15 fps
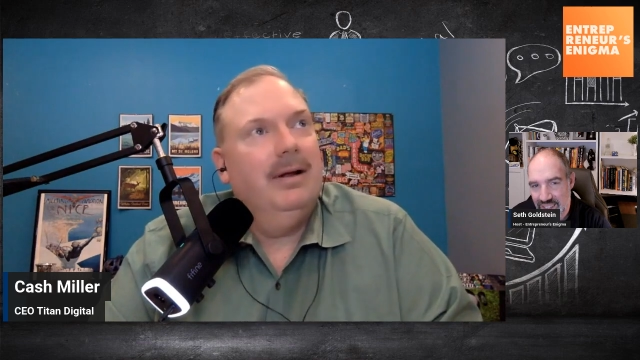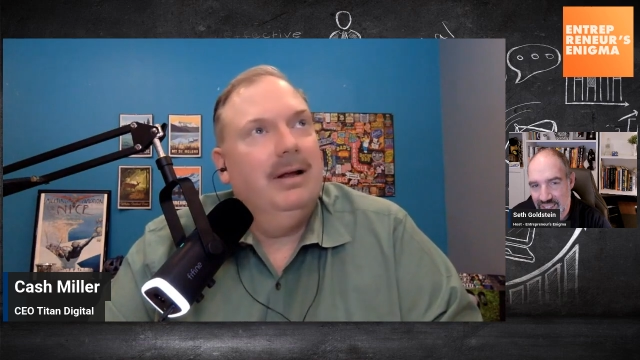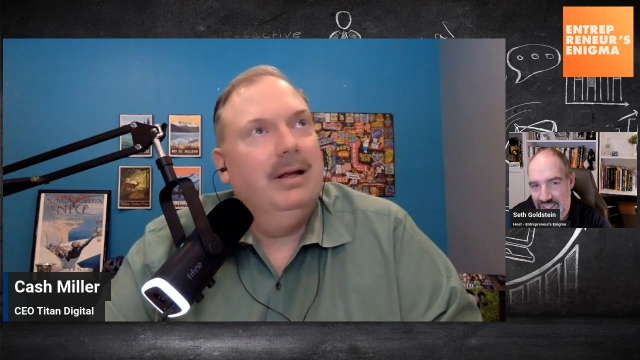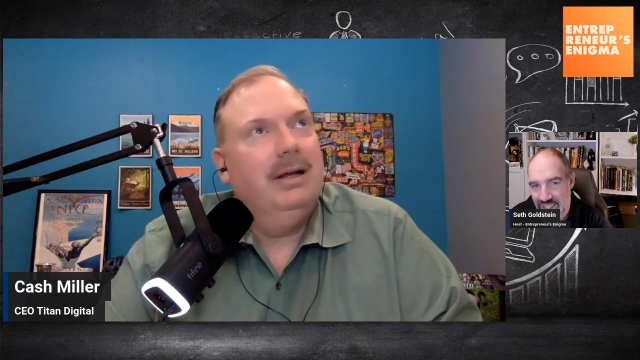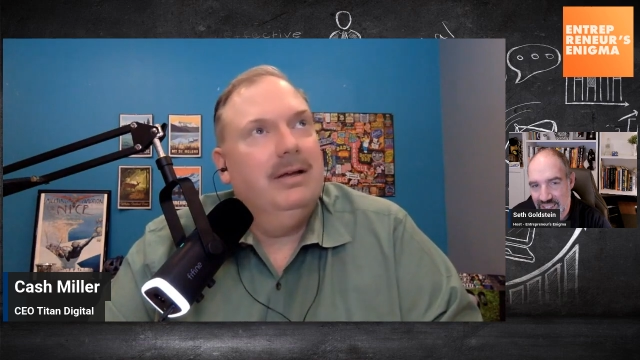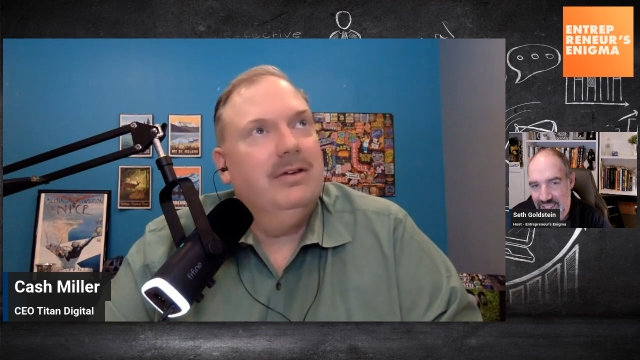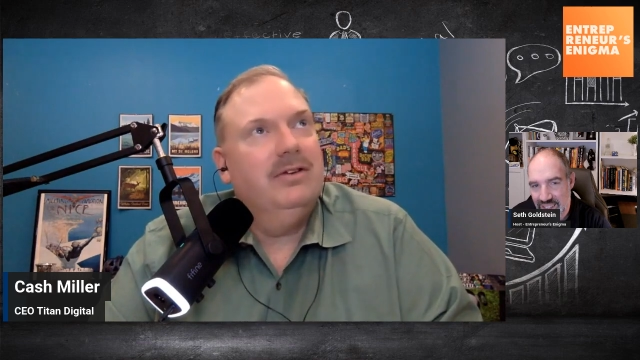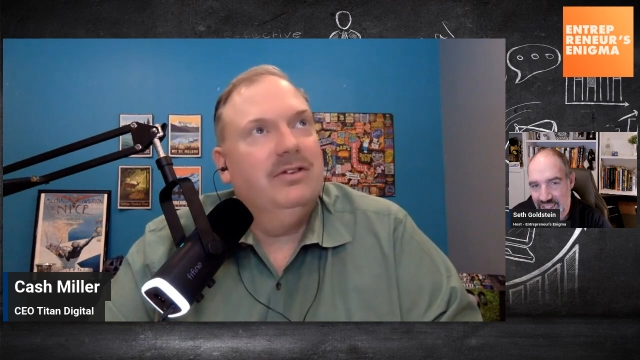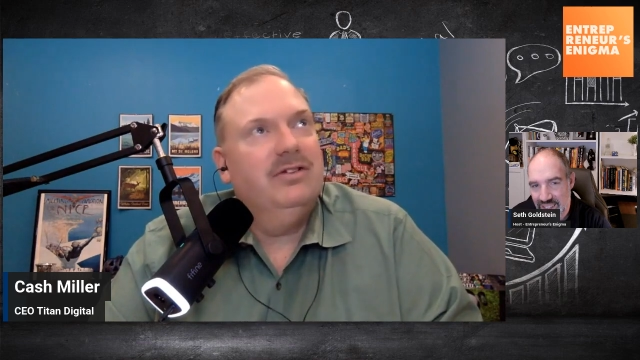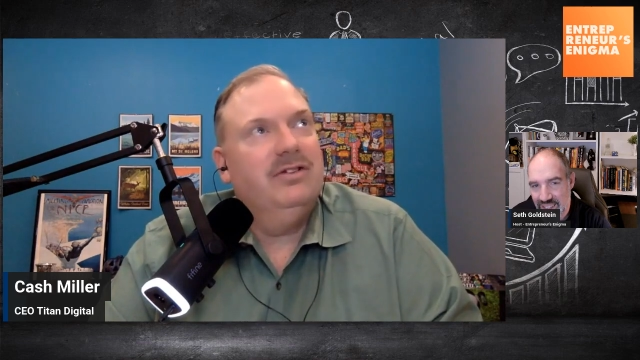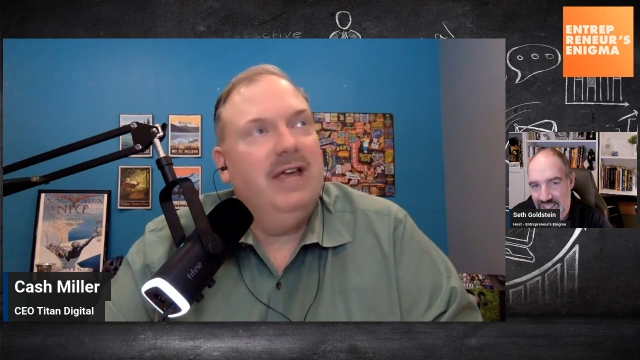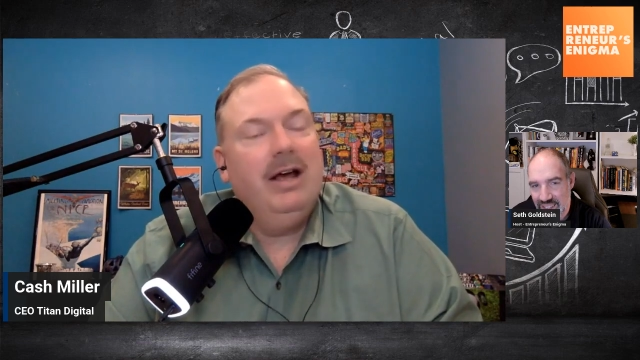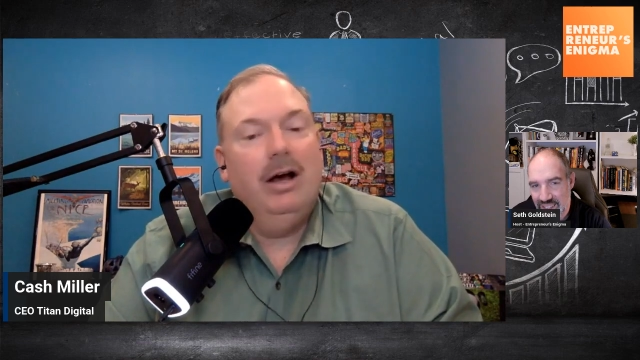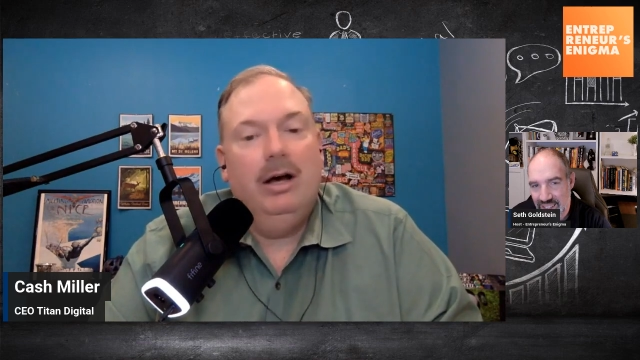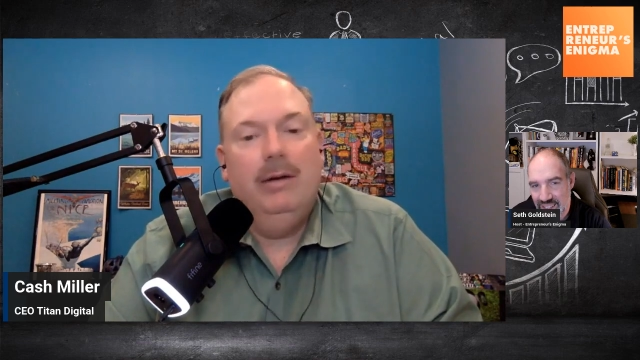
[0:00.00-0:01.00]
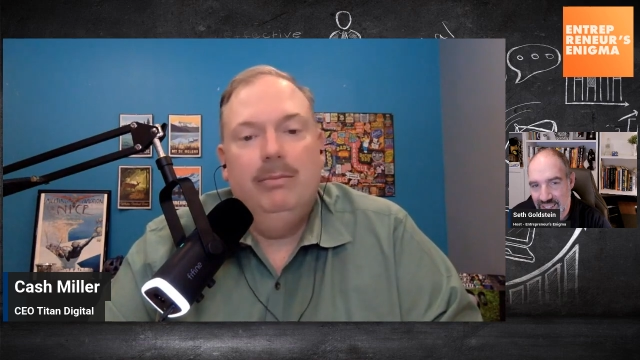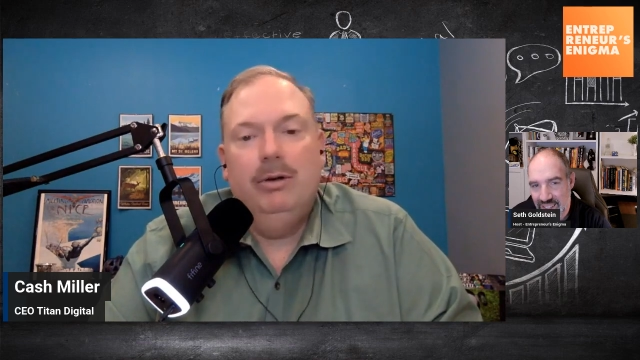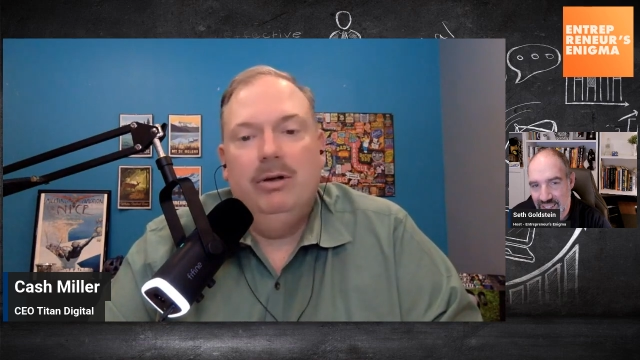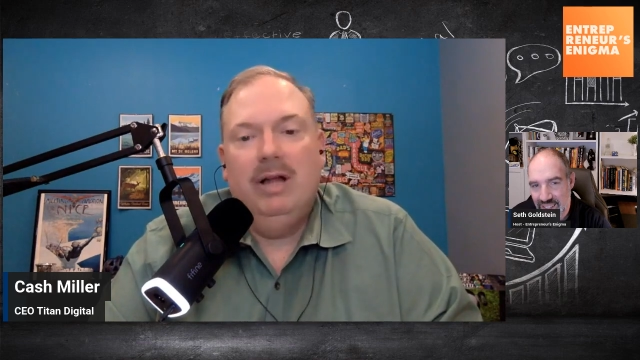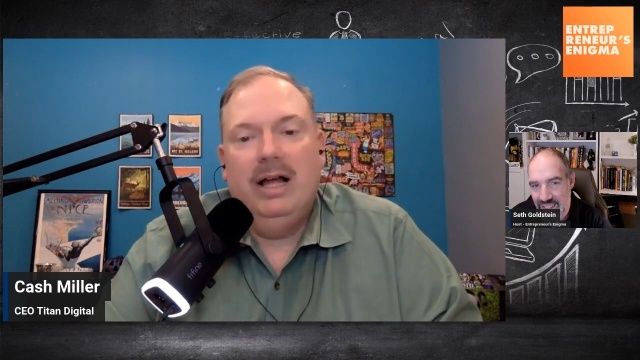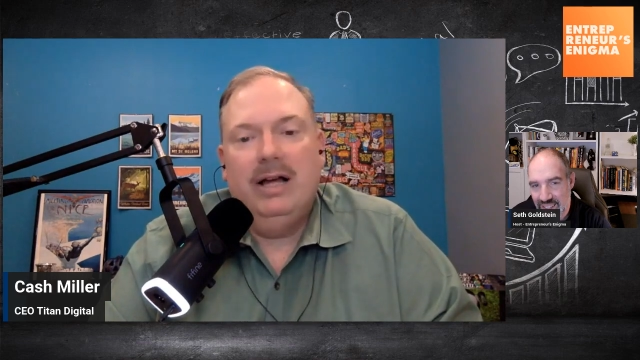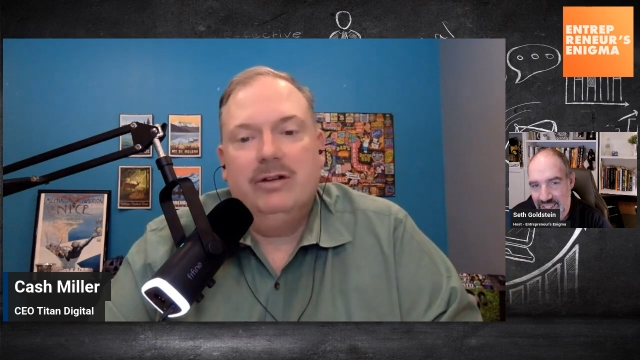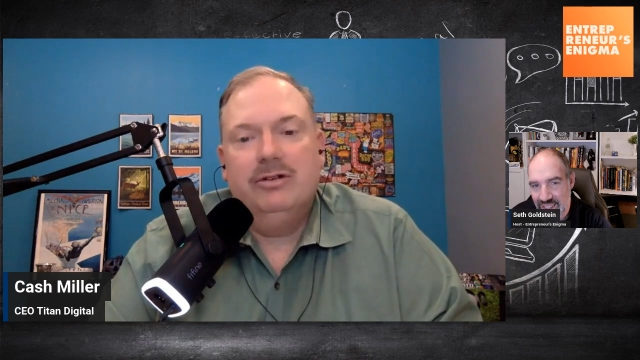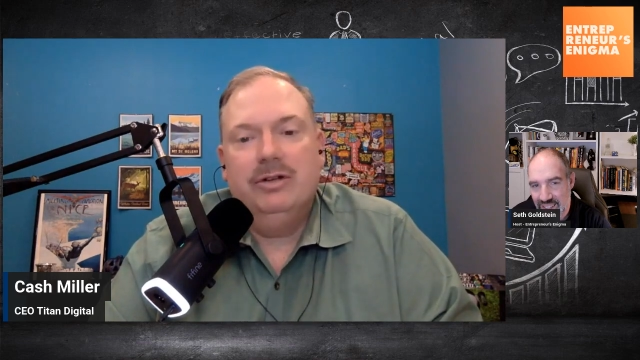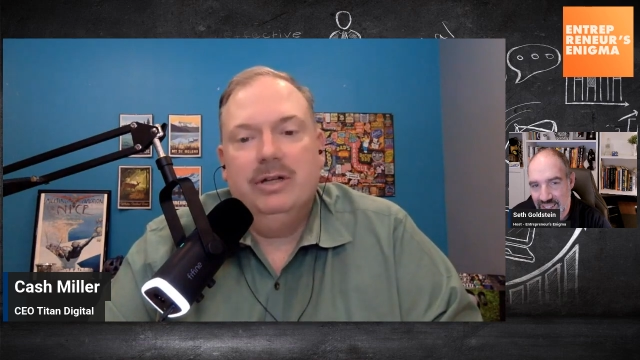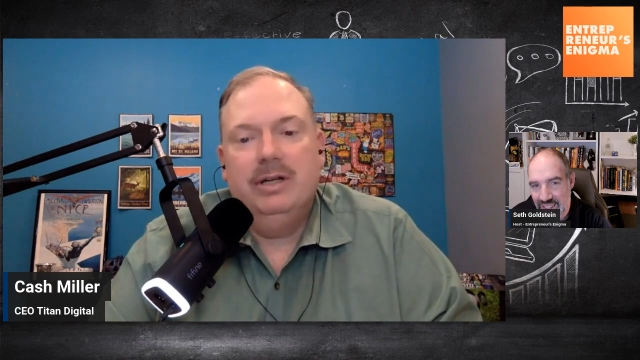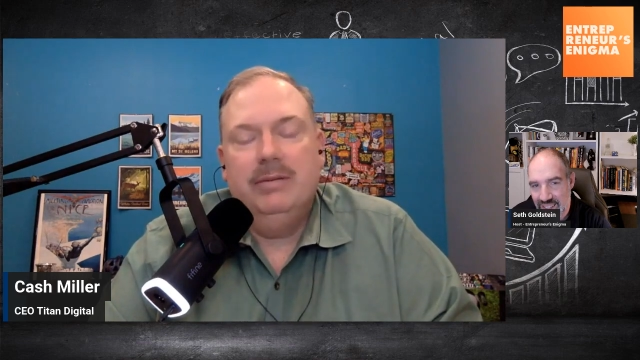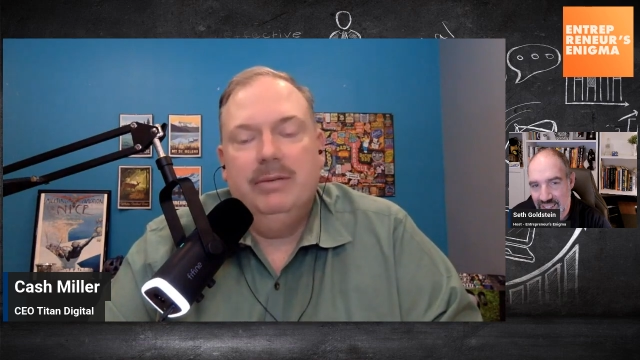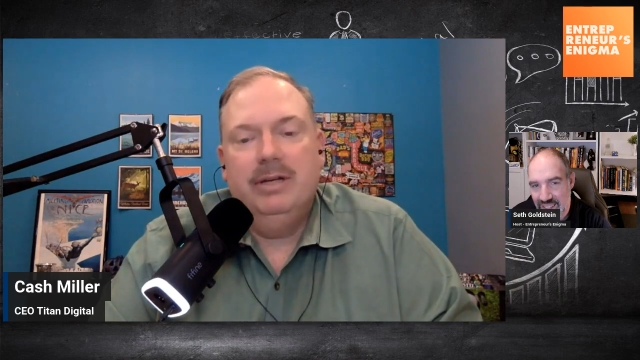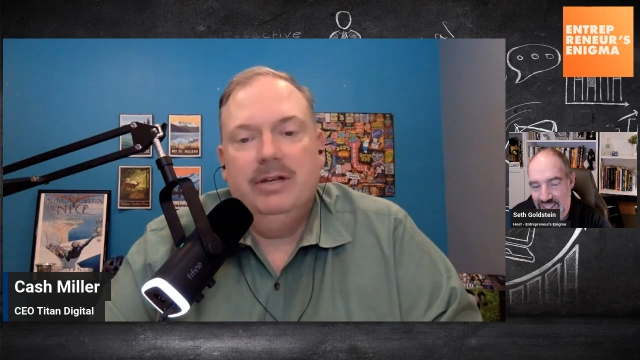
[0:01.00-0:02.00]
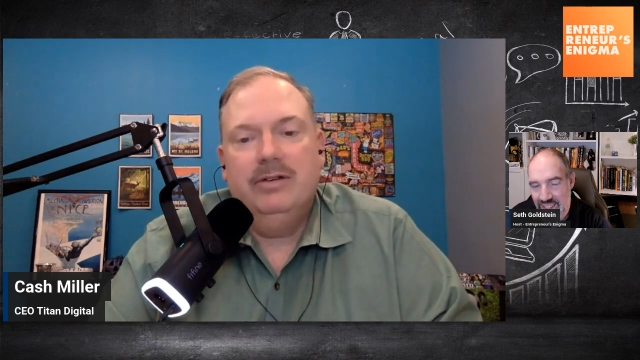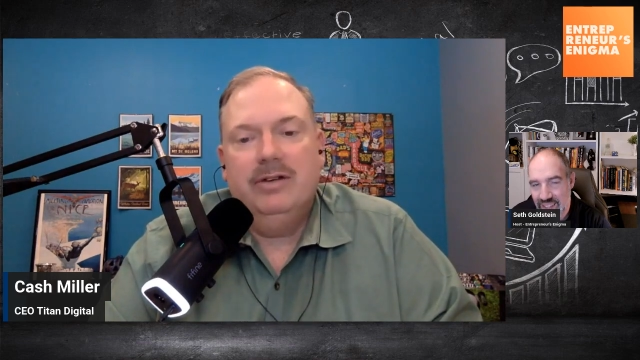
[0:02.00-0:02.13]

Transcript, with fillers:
Speaker 1: is stay humble, actually, because